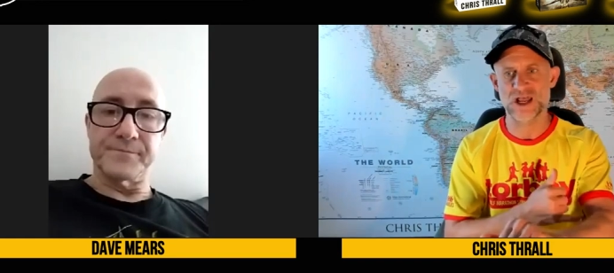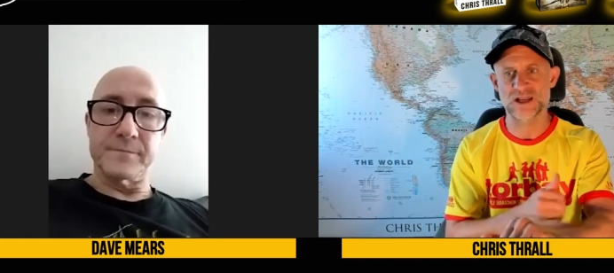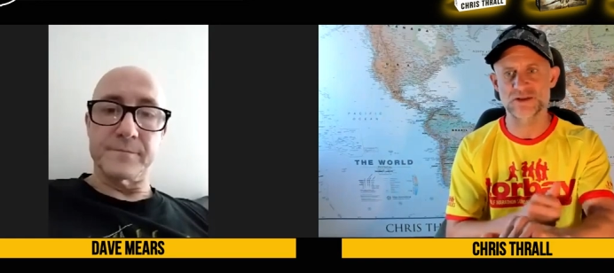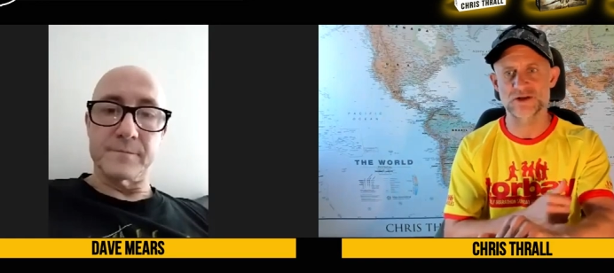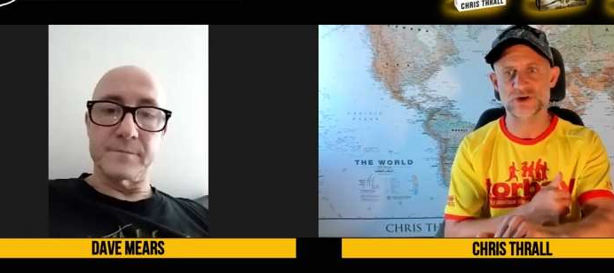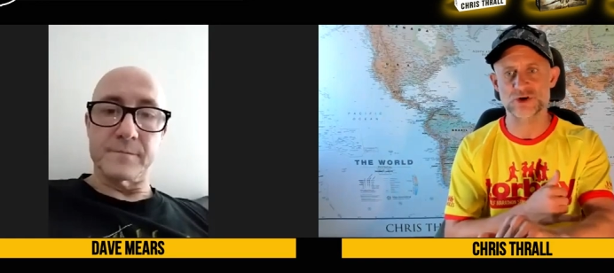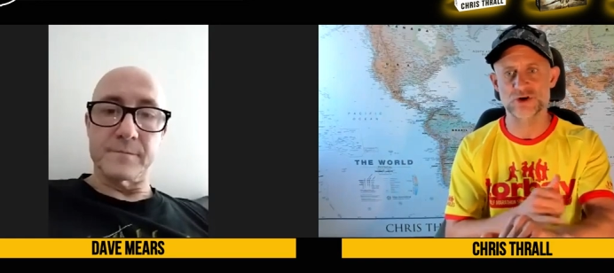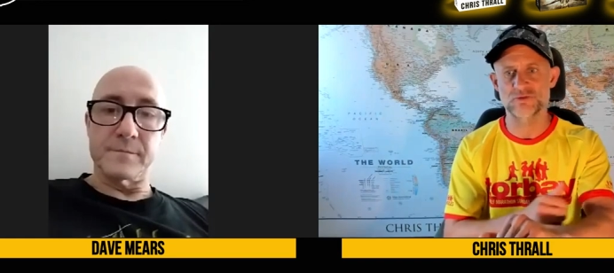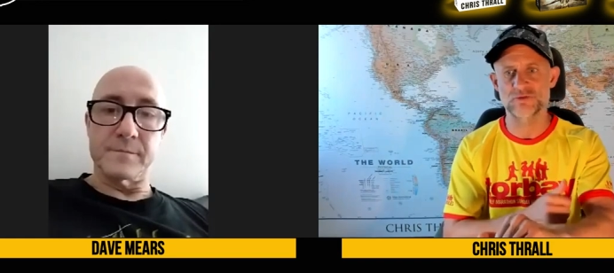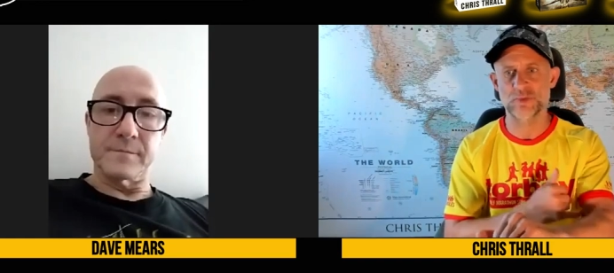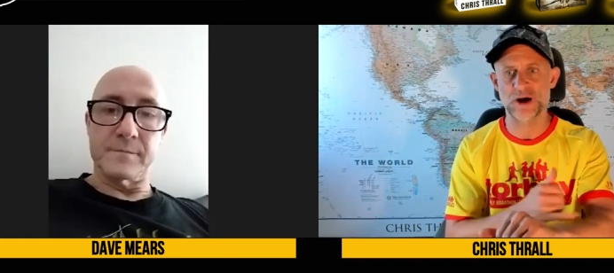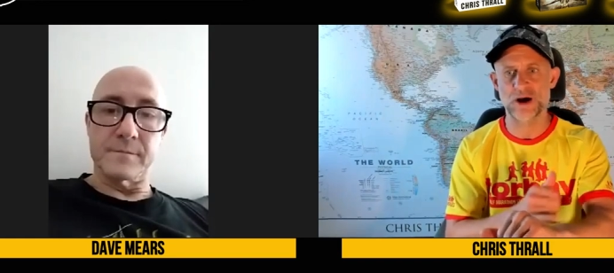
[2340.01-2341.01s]
Speaker 1: telling the
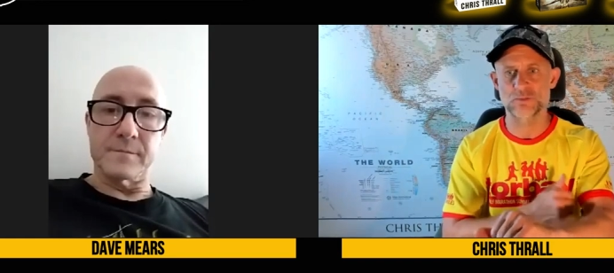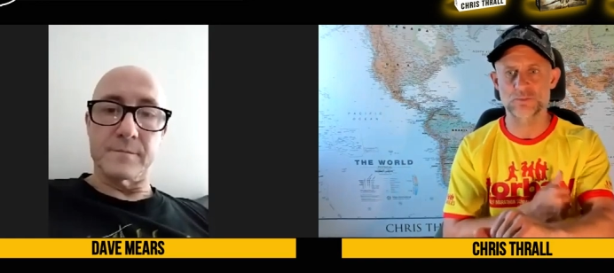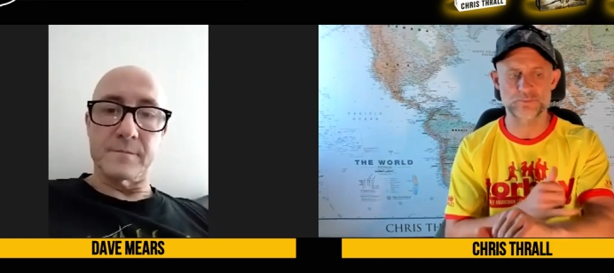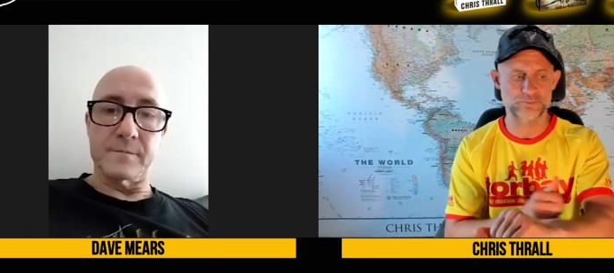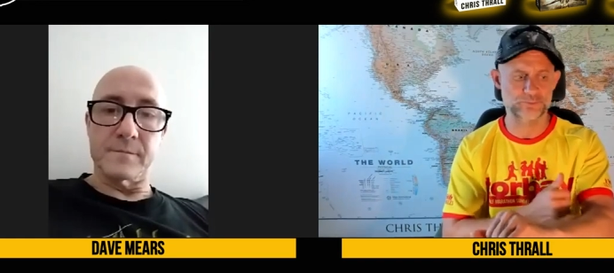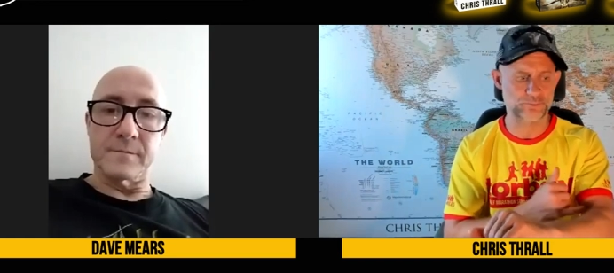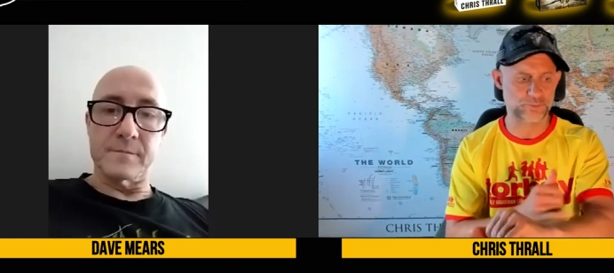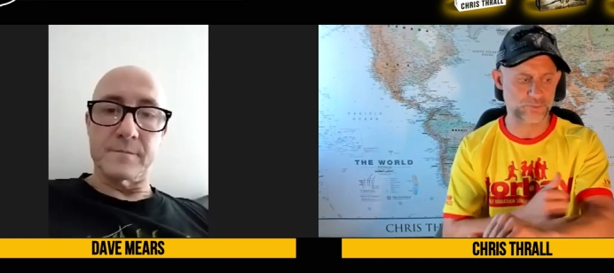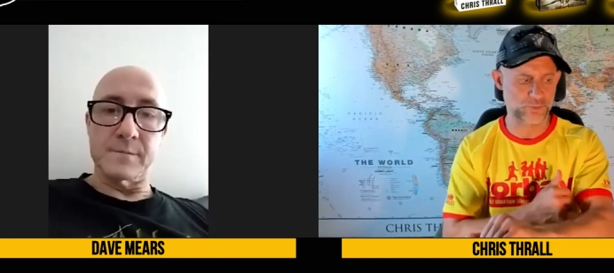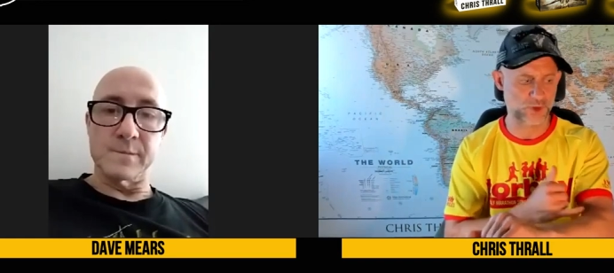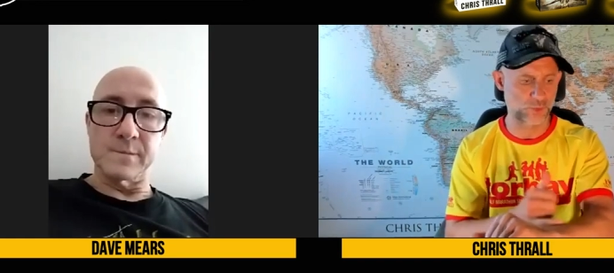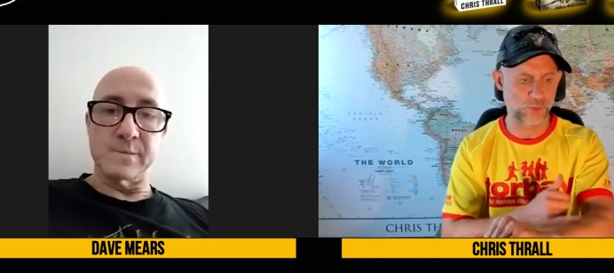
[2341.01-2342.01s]
truth about
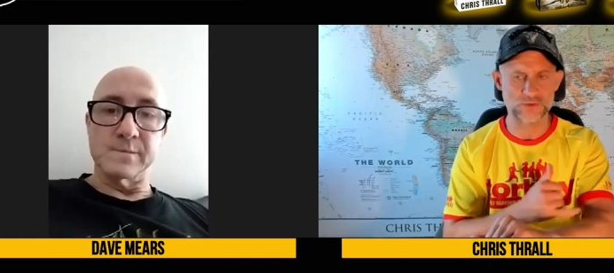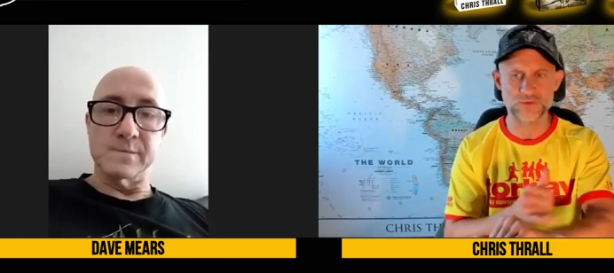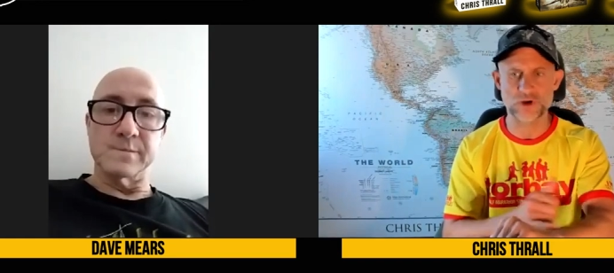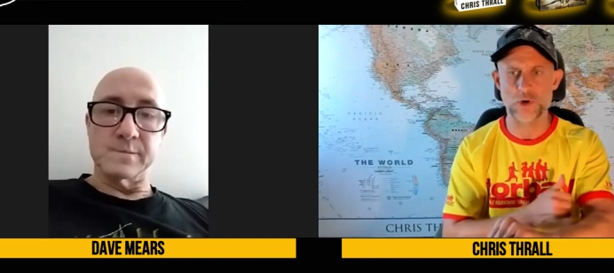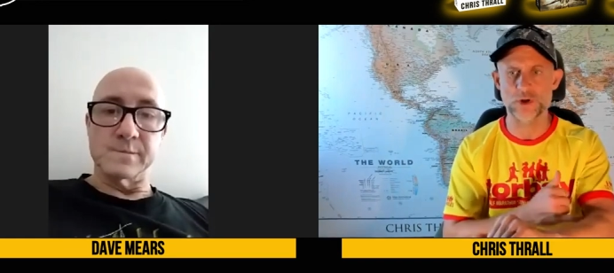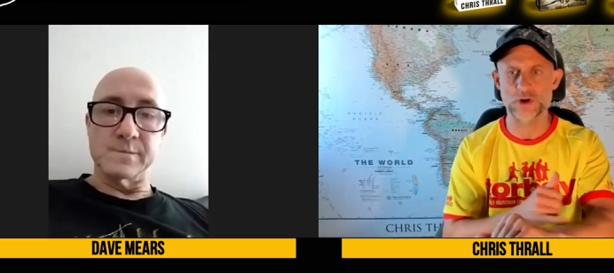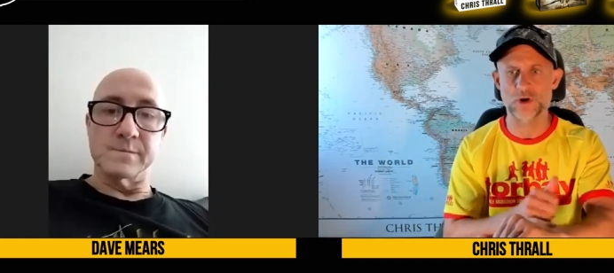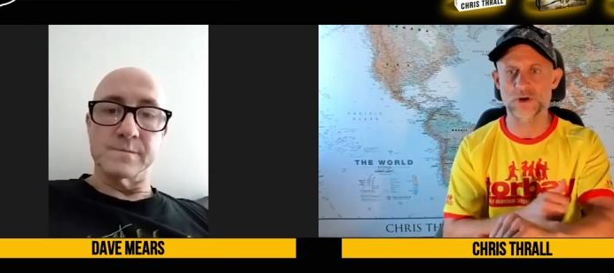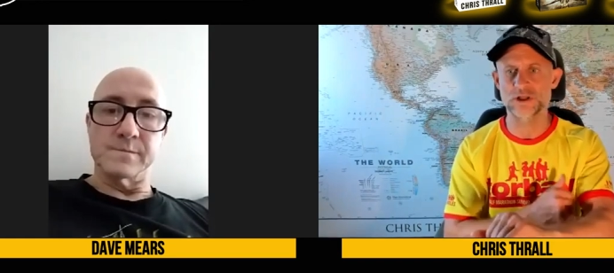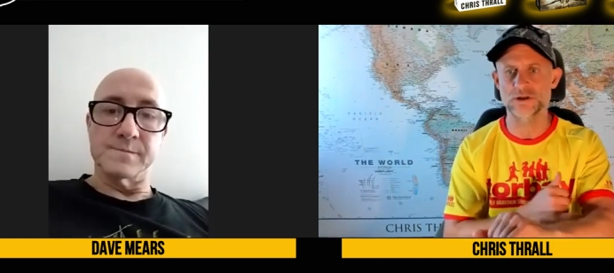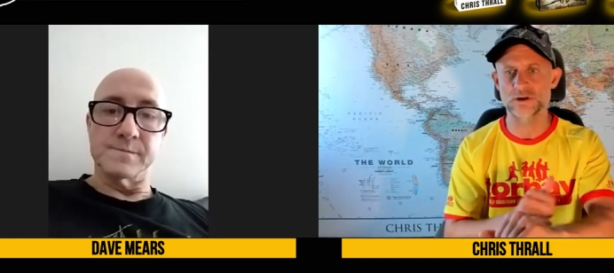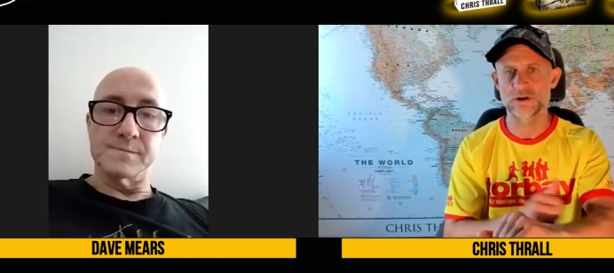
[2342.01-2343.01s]
what's going
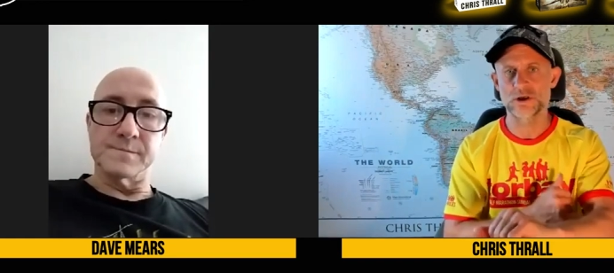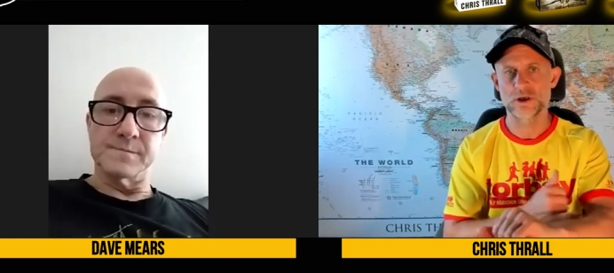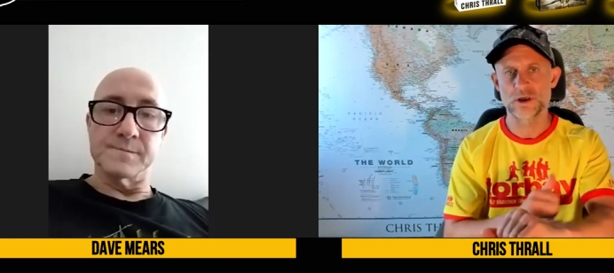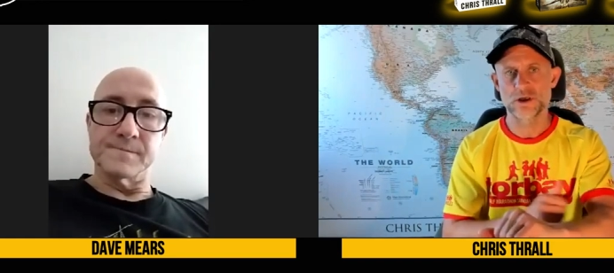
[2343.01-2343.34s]
on in